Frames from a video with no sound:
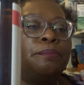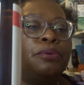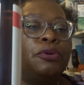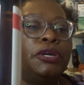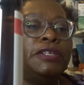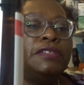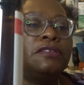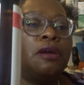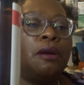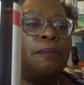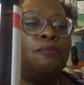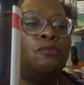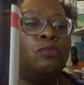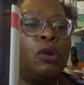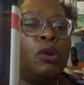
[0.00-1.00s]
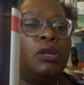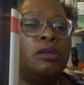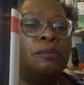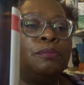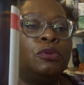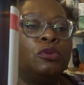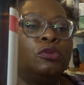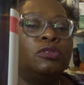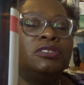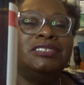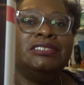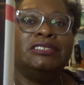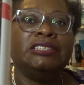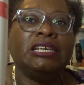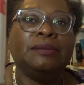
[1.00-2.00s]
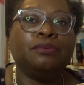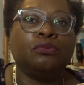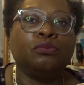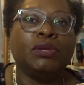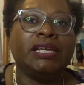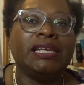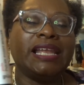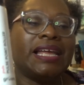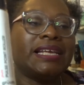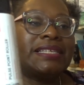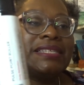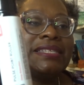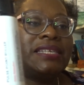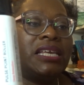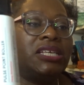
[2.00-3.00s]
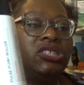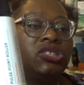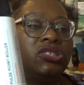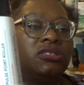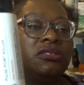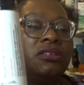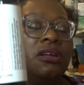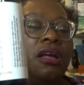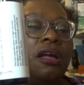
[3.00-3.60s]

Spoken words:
point rollerball deep relaxation.